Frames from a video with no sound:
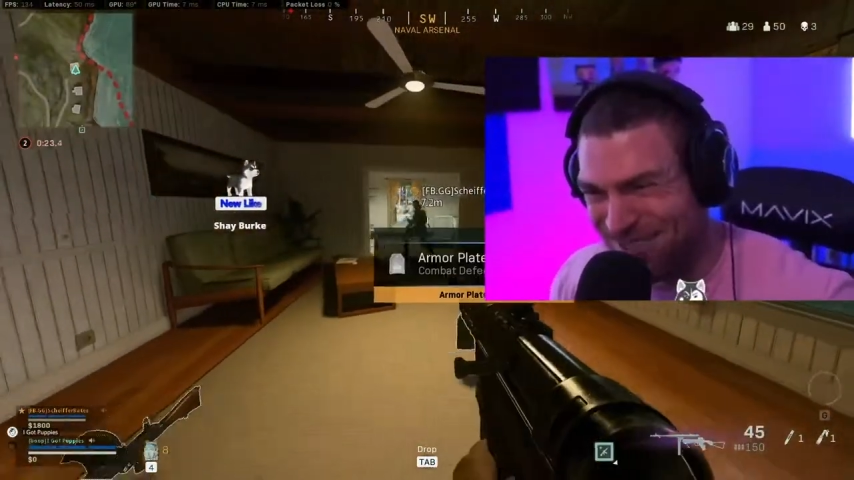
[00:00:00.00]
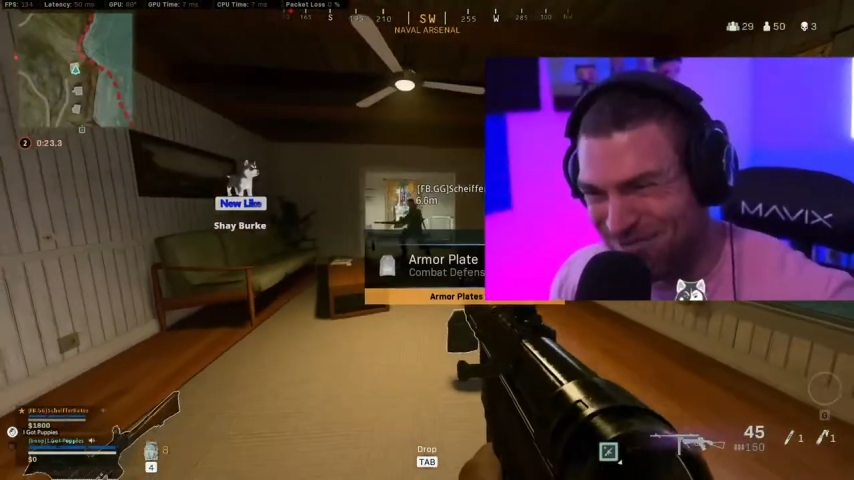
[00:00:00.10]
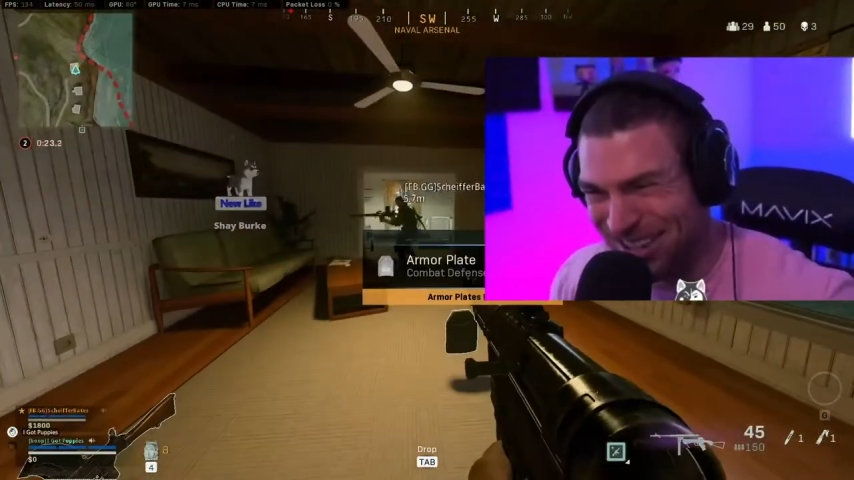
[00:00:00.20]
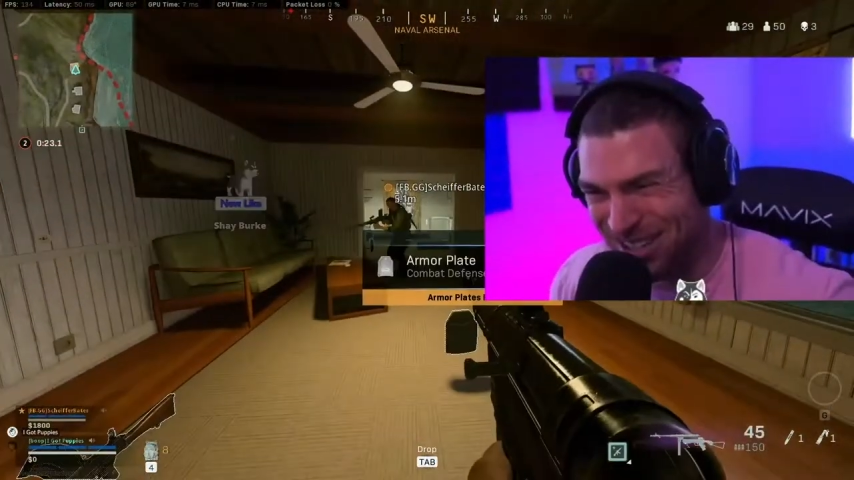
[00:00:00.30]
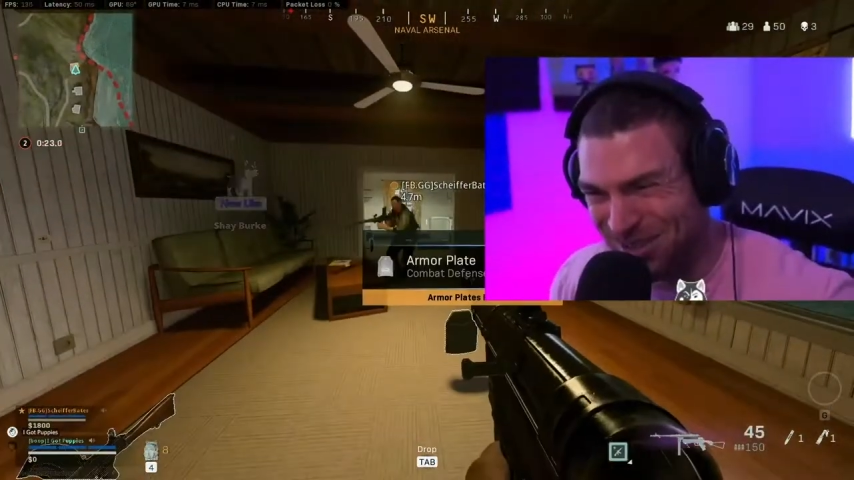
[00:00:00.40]

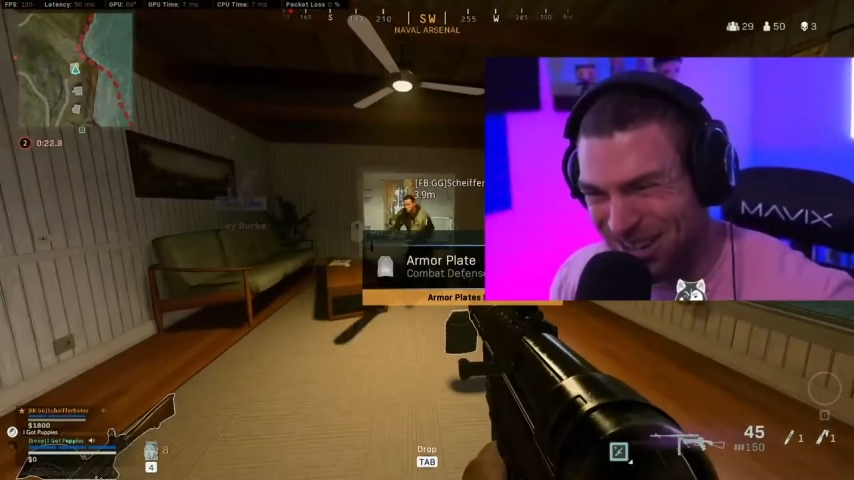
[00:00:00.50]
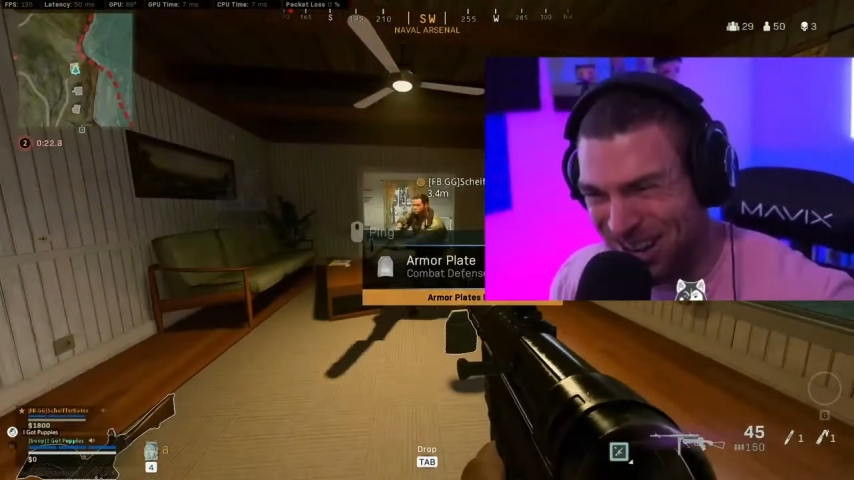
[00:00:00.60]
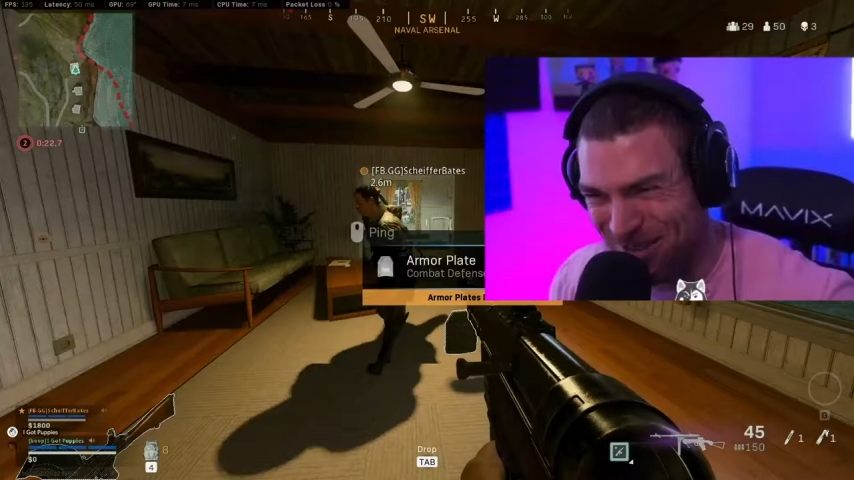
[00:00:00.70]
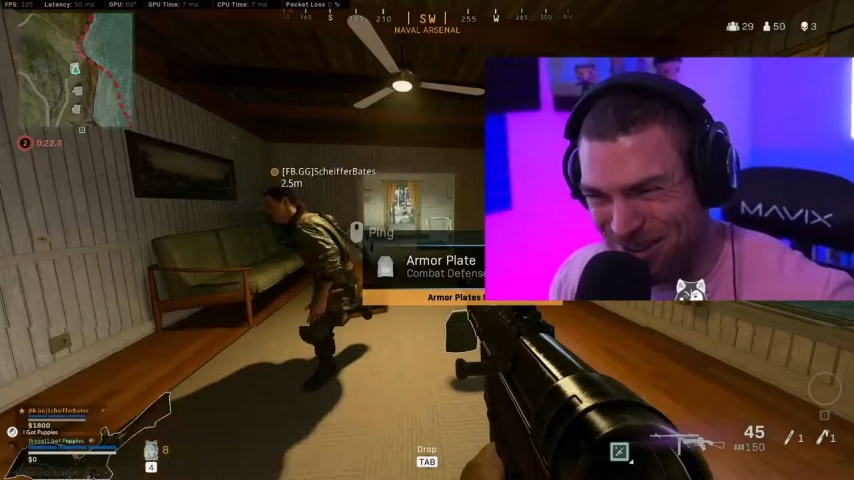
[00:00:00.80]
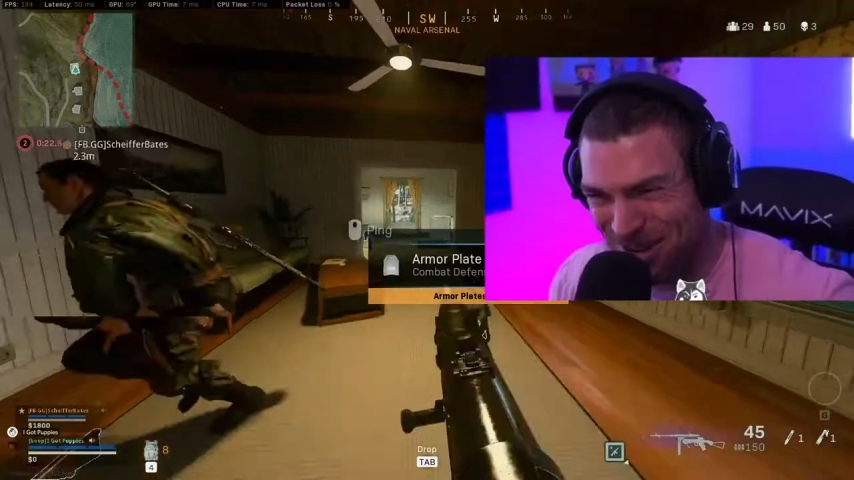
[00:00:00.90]
Because
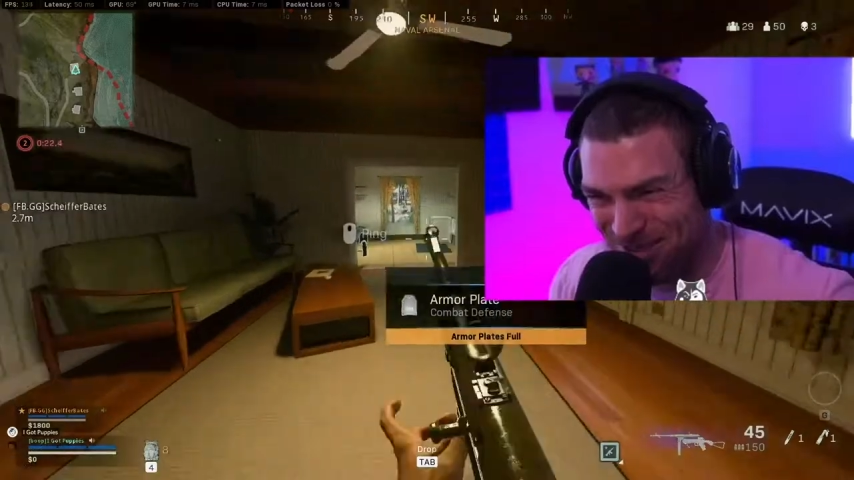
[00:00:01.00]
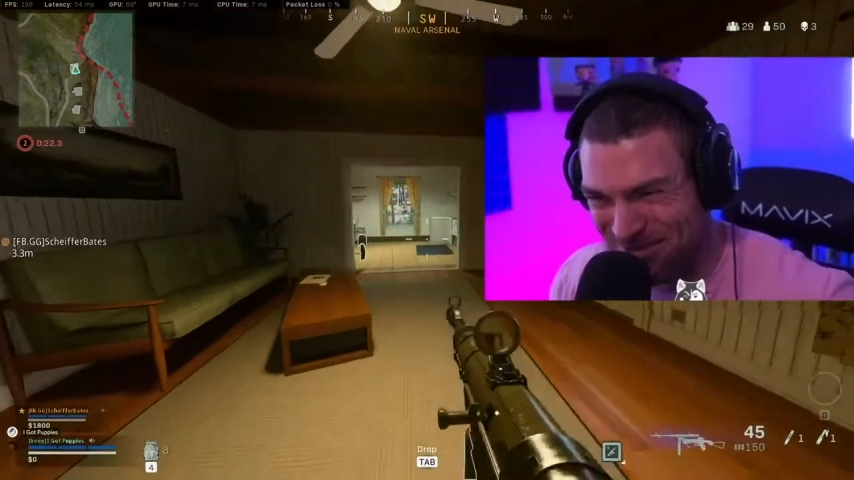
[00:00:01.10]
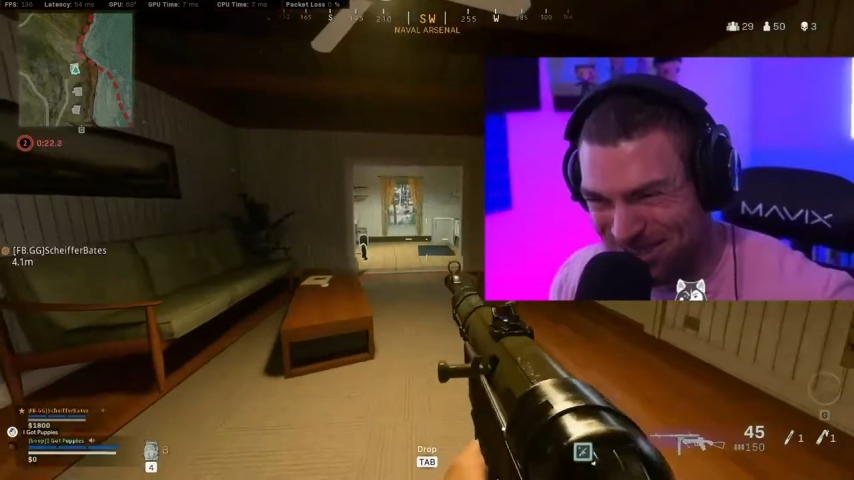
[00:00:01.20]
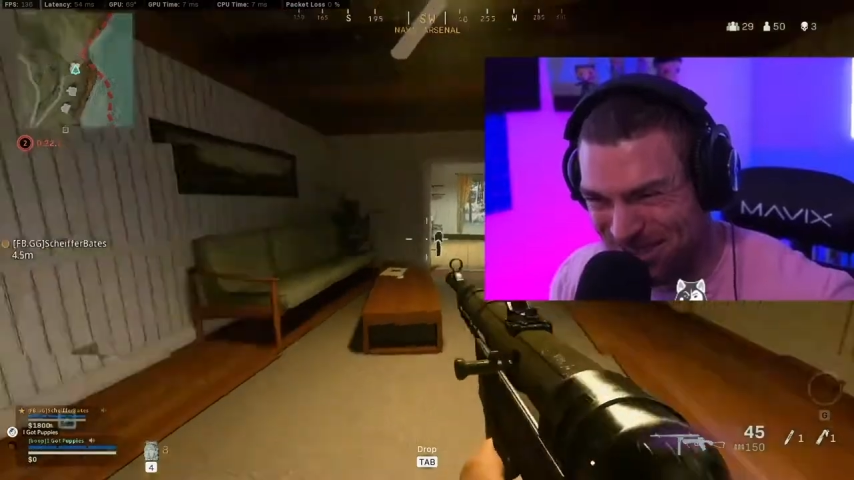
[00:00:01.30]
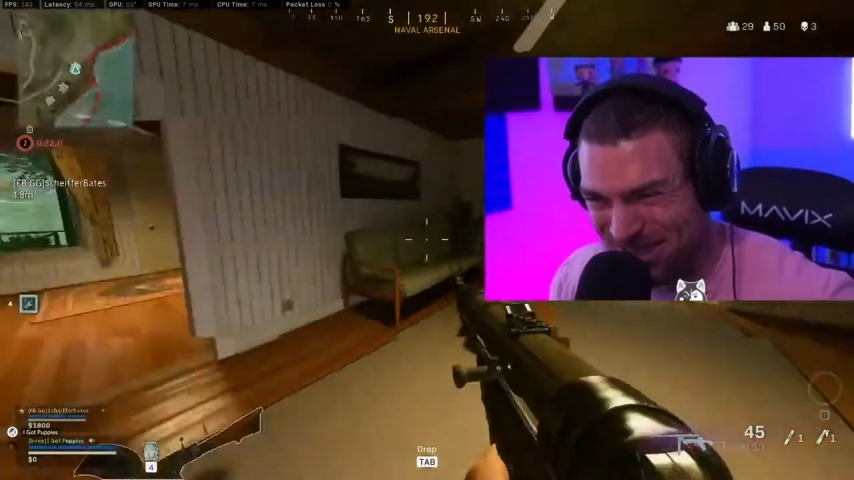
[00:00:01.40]
whenever you
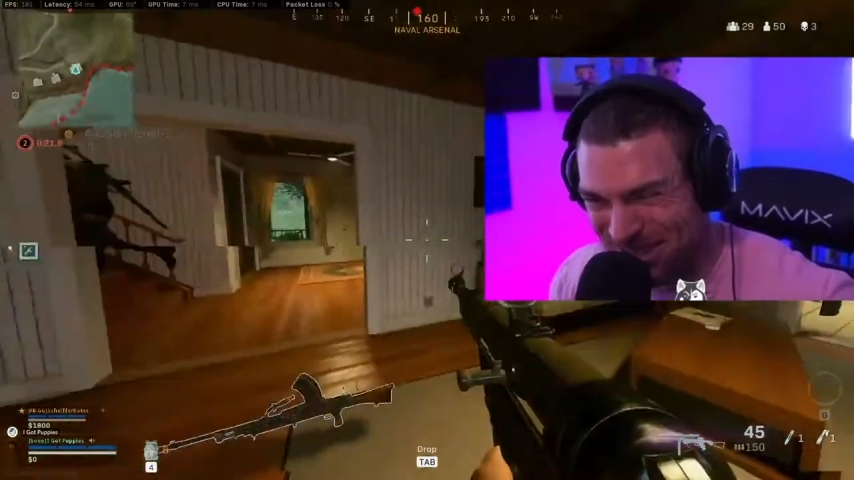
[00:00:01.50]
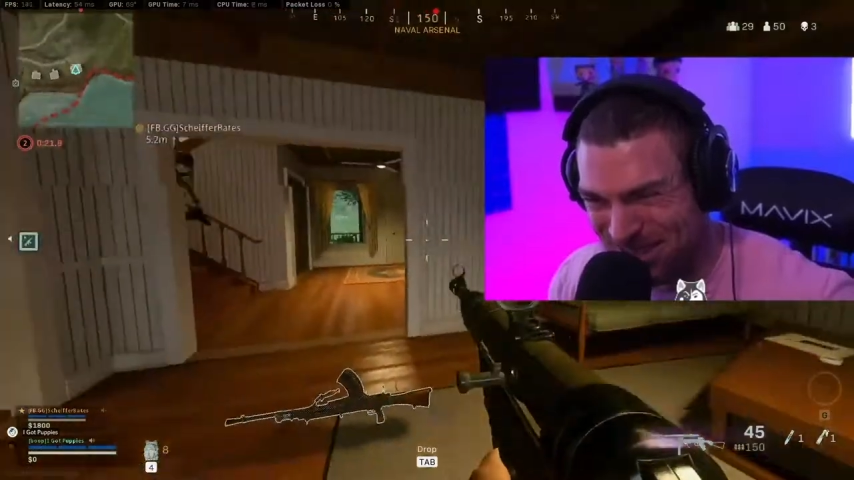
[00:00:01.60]
start